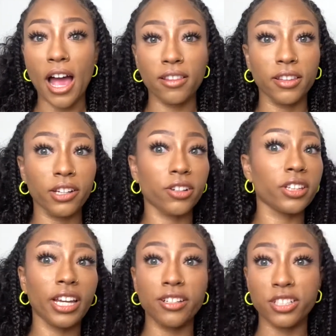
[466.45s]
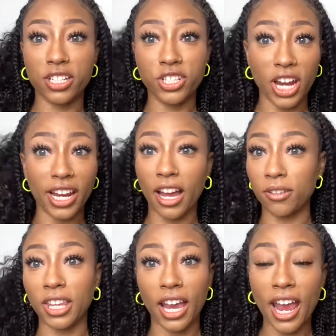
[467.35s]
I literally just shake
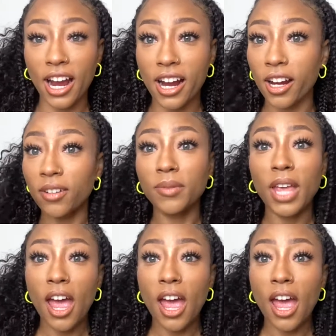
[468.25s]
out the hair,